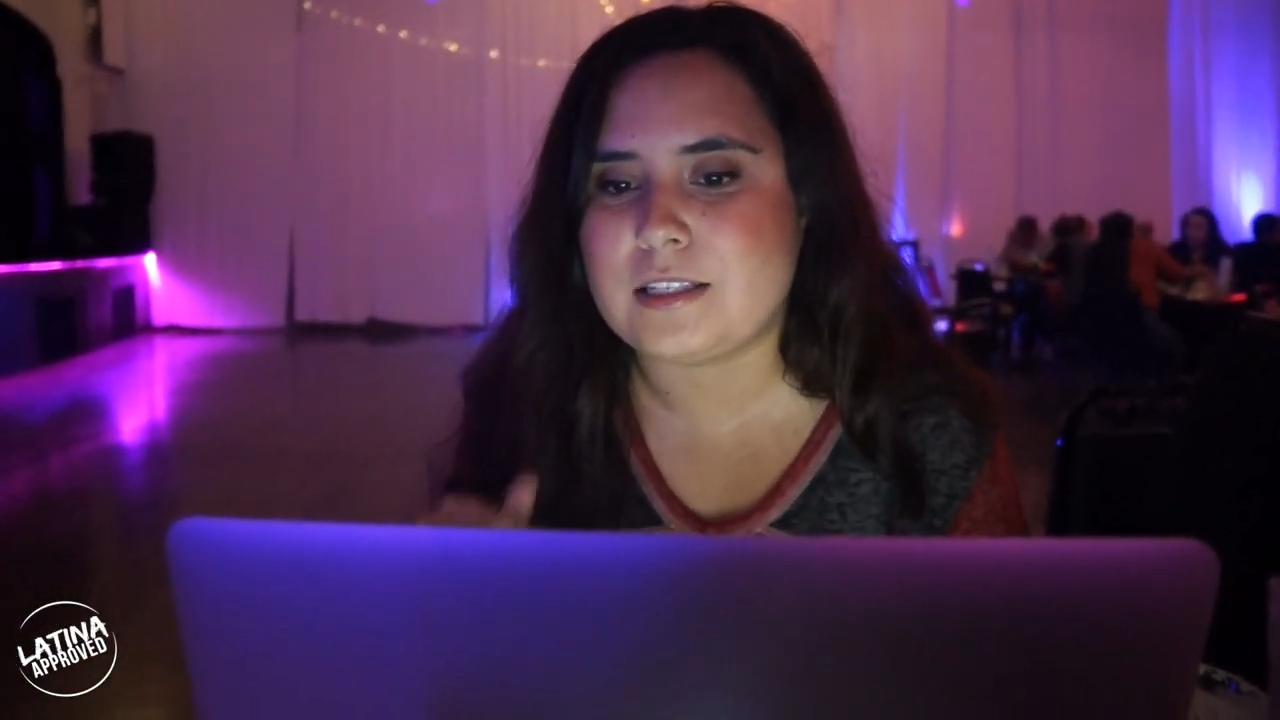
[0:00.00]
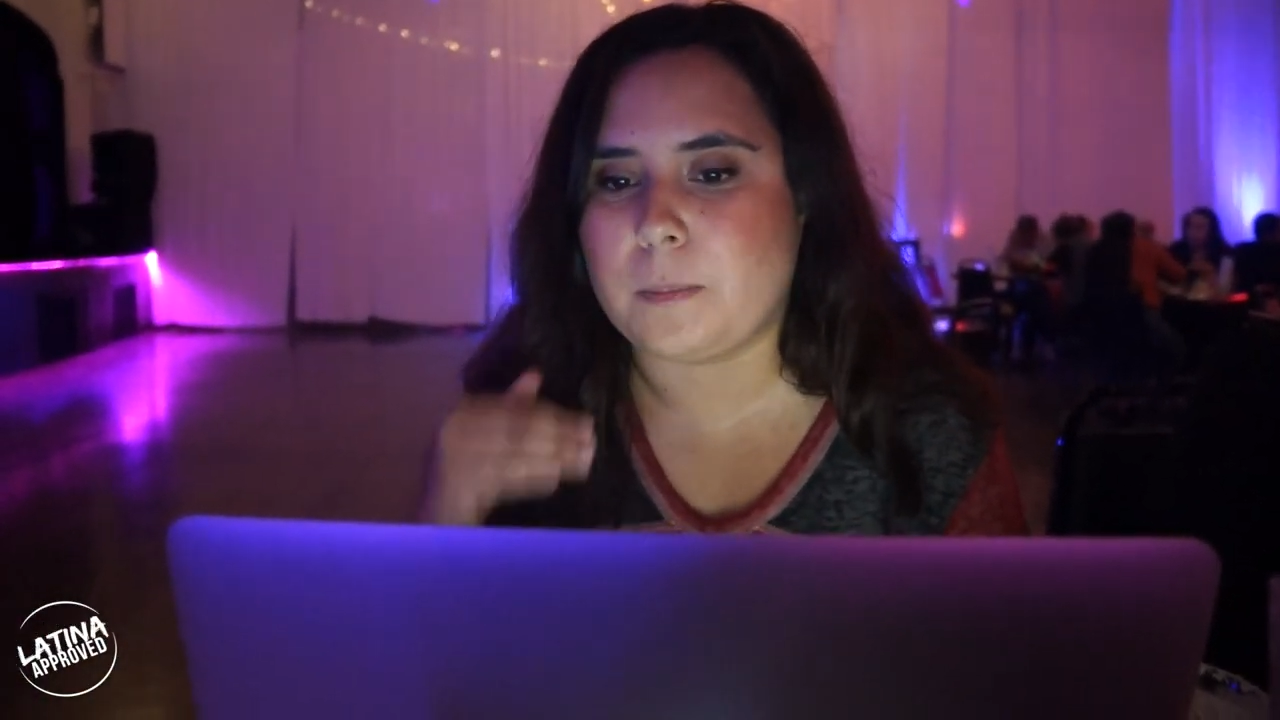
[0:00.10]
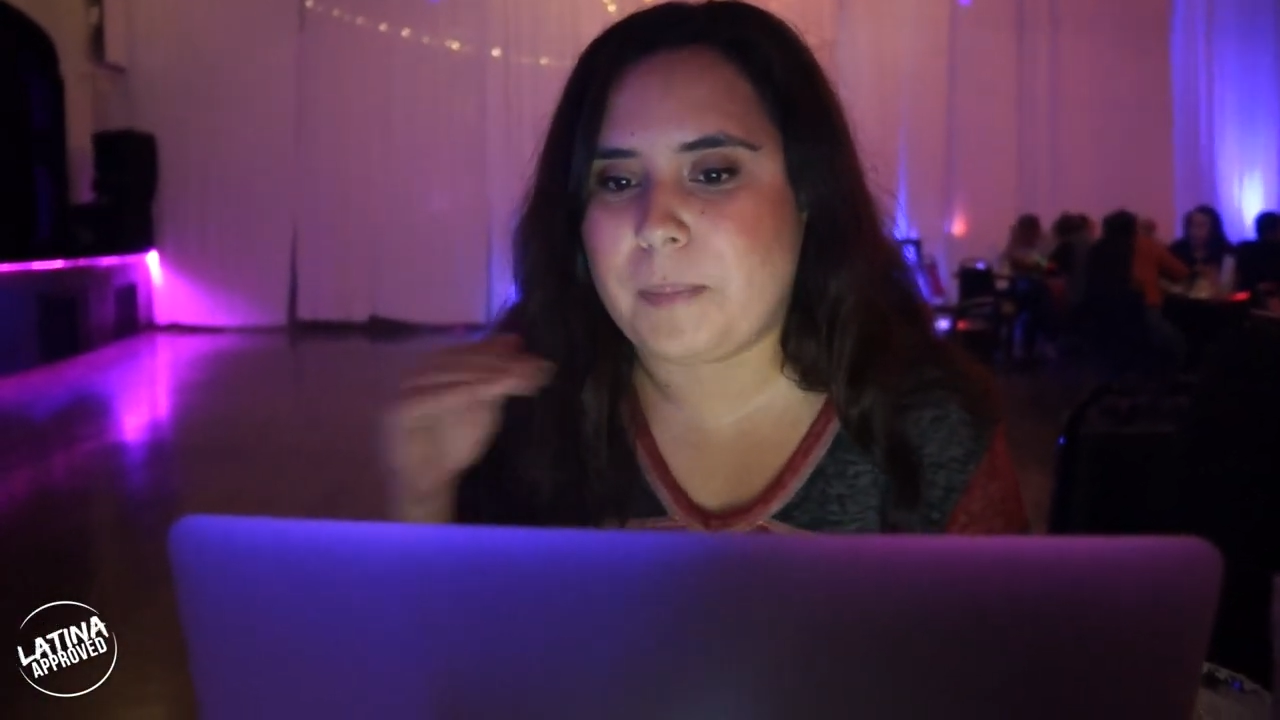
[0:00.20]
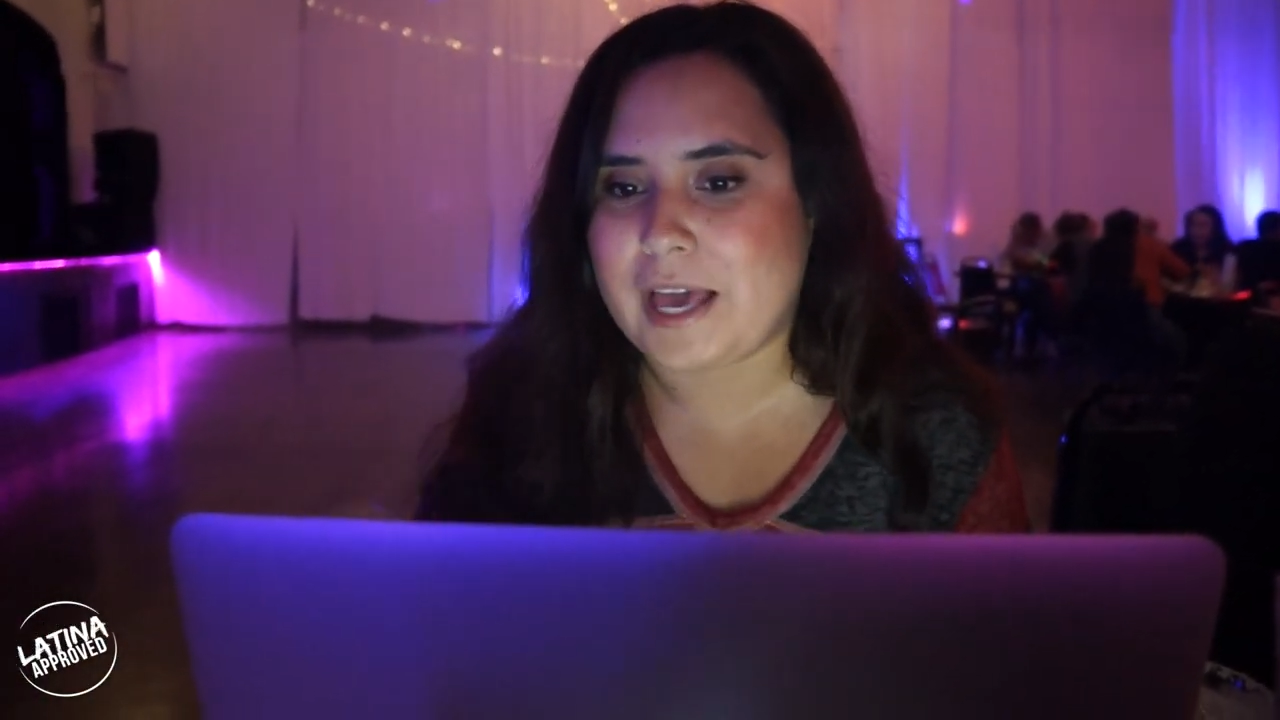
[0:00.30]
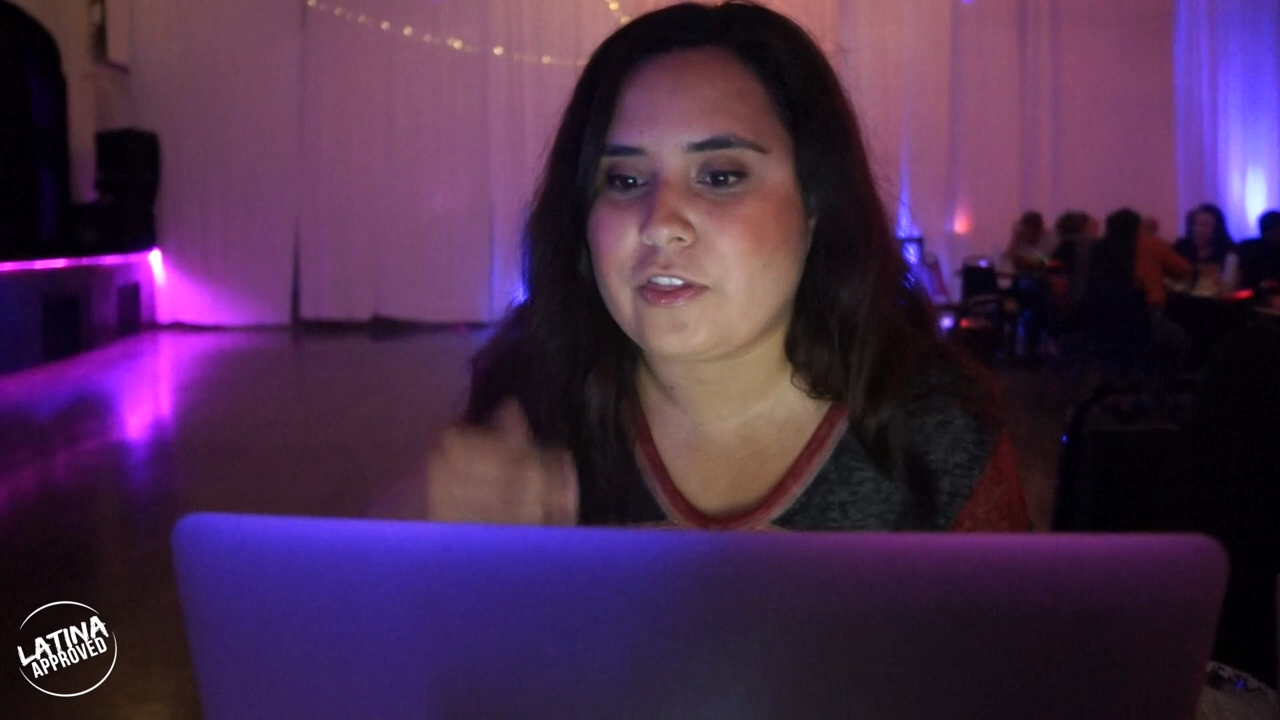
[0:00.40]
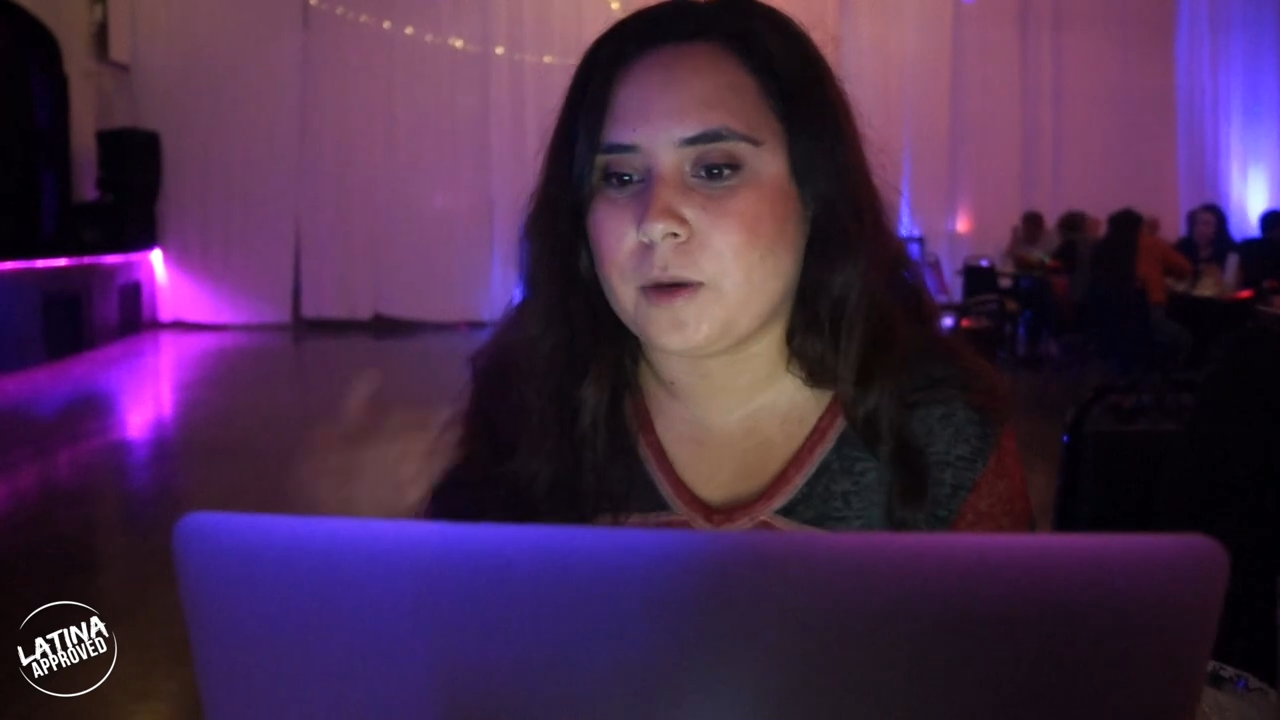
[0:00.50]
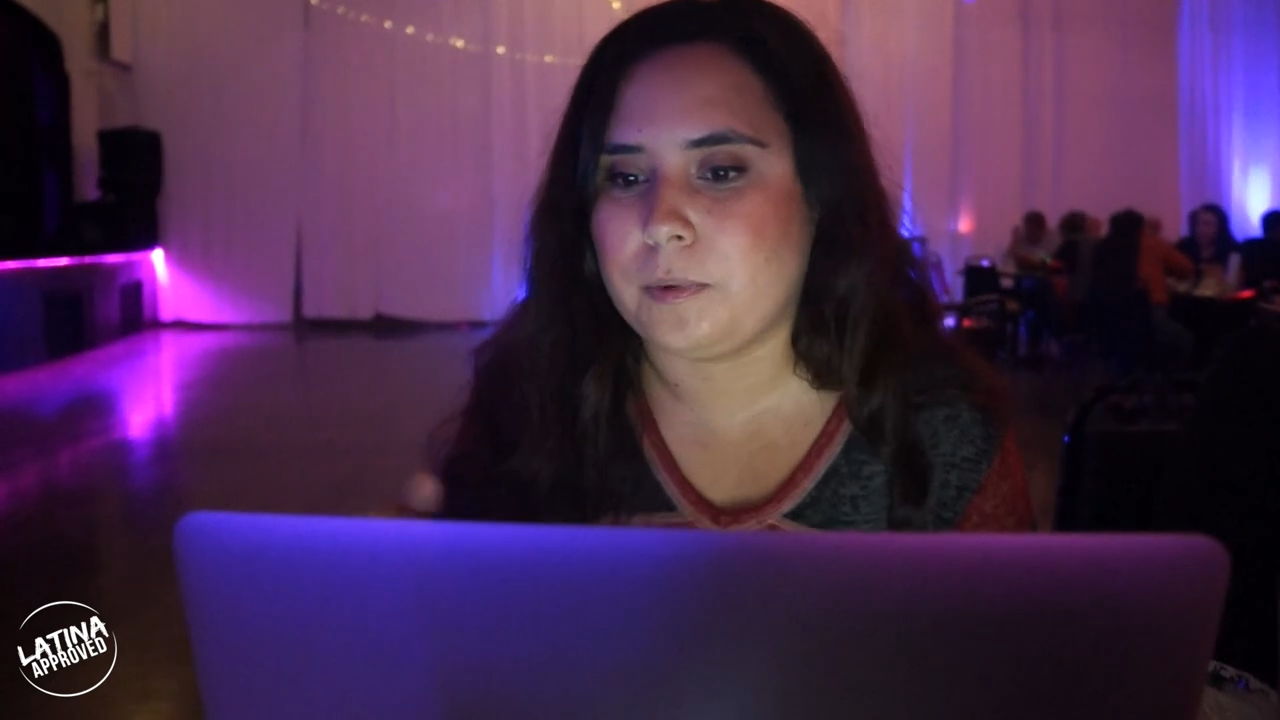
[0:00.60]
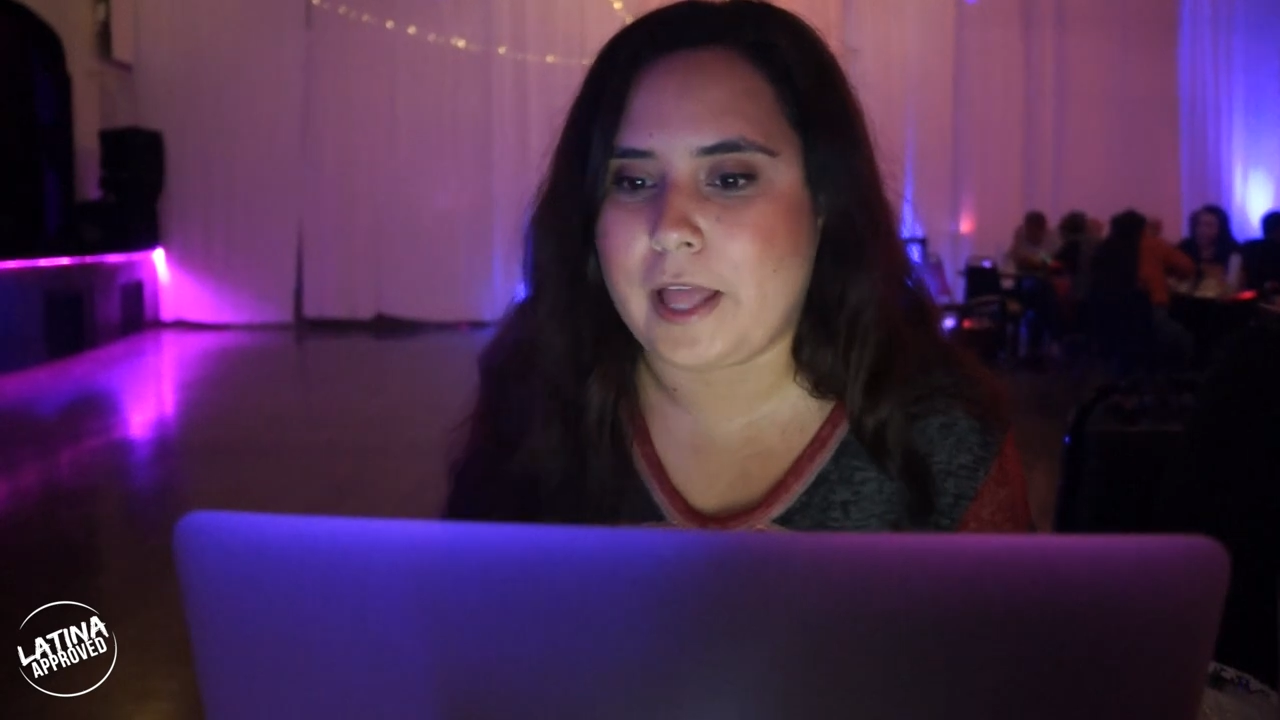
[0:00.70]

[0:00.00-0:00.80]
to pick their